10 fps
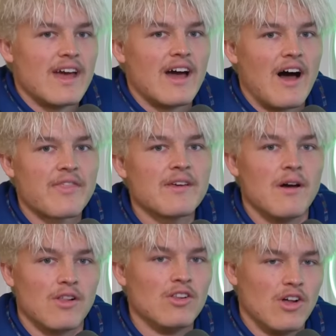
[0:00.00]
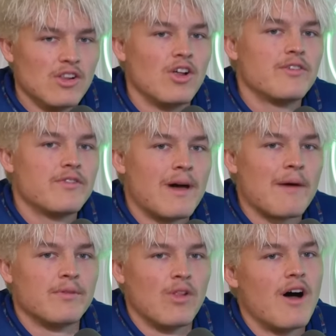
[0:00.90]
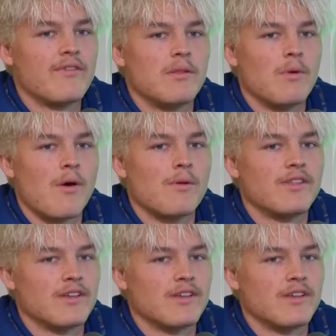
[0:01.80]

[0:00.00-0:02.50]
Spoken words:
Yeah, I think a lot of them happen live in the moment.